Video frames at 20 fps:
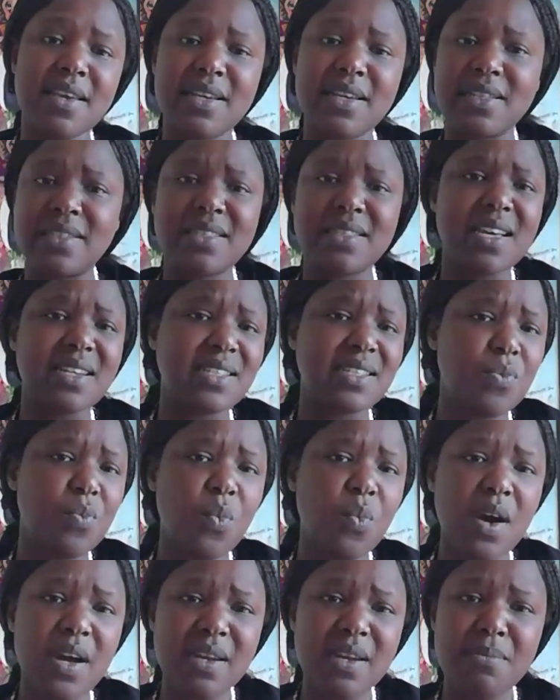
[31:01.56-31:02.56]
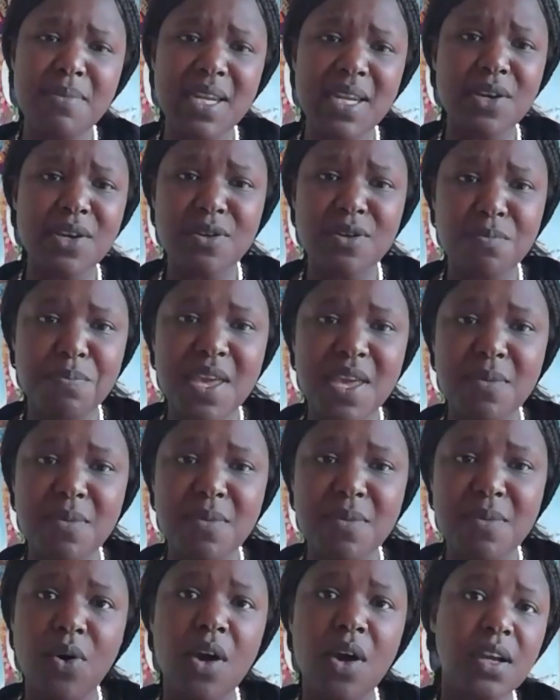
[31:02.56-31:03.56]
it's 31 million
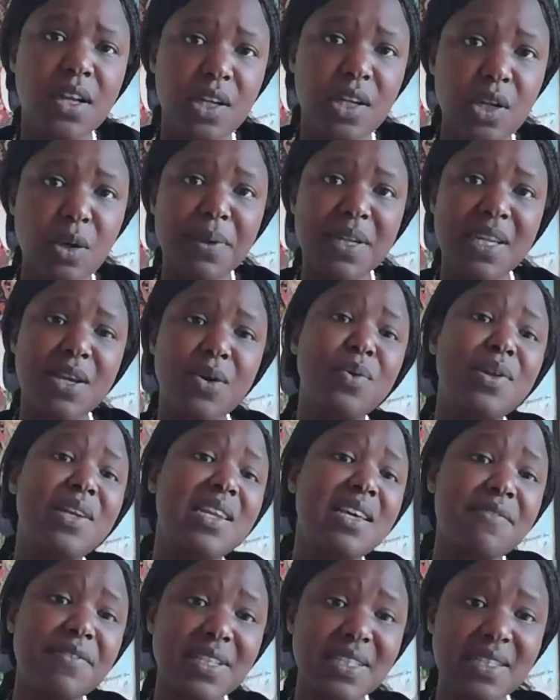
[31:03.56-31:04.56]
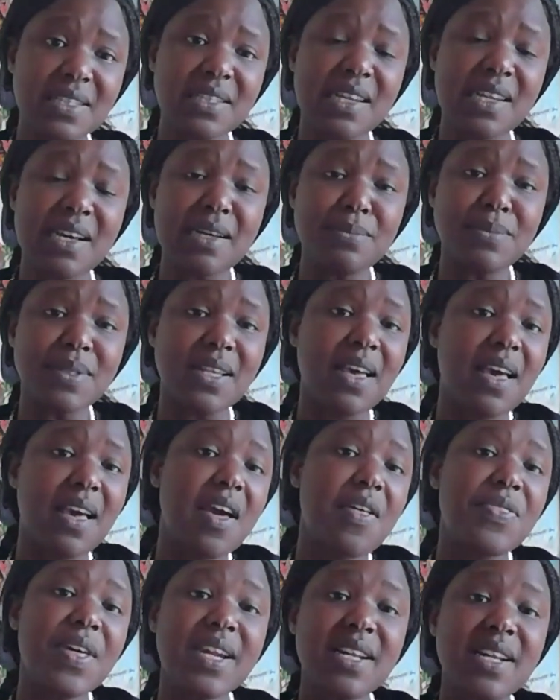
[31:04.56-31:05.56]
people globally who live in slums,
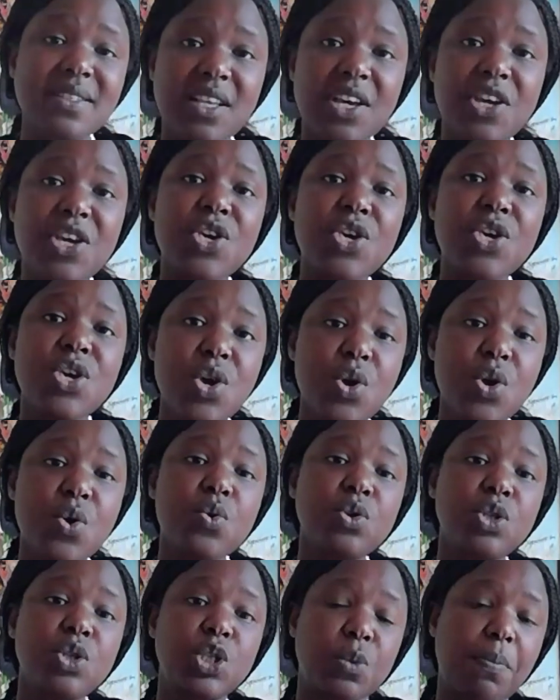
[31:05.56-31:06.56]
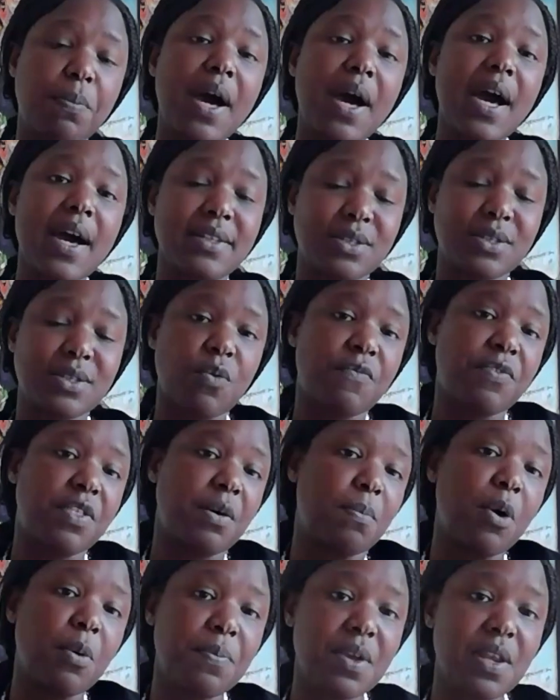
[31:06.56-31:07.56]
that is a huge part of the
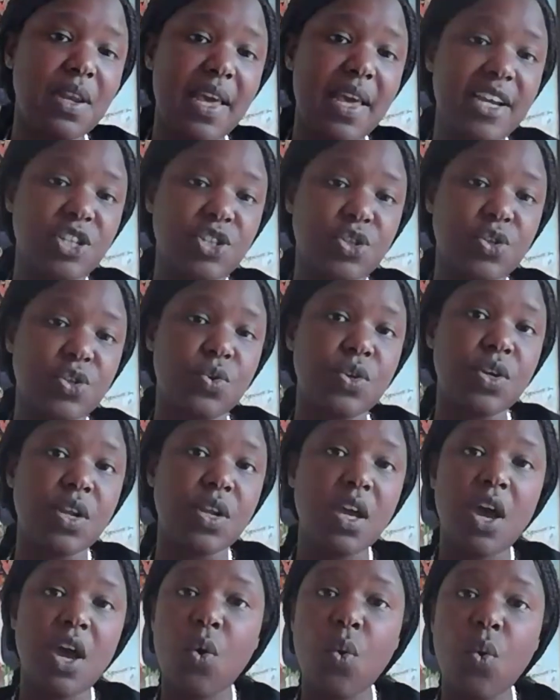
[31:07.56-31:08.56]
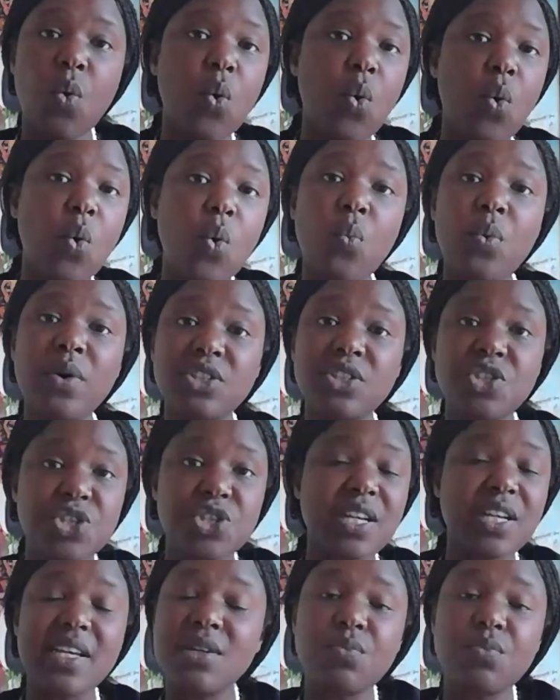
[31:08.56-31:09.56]
population who
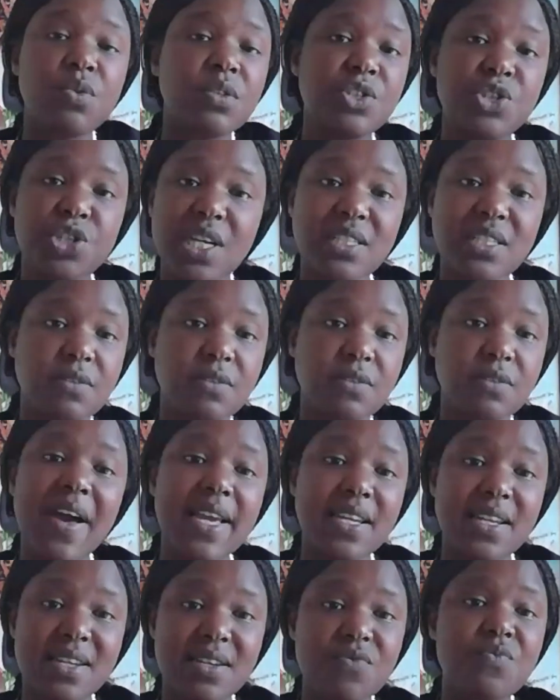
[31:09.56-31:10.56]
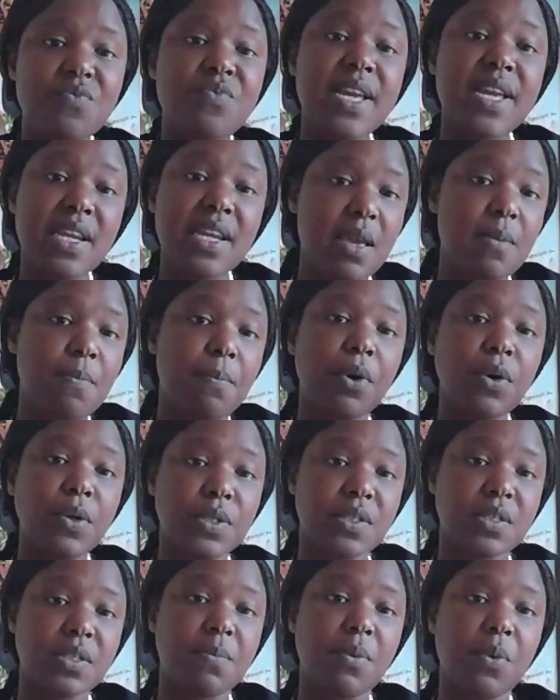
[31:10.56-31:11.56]
will just find it really
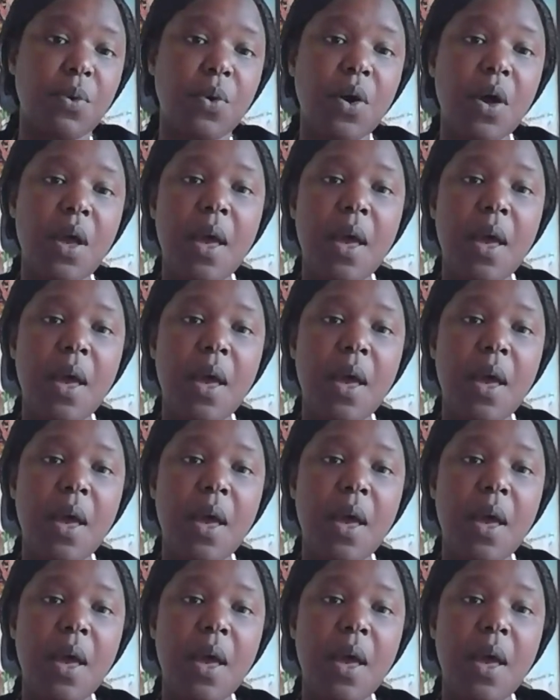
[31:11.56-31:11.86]
impossible.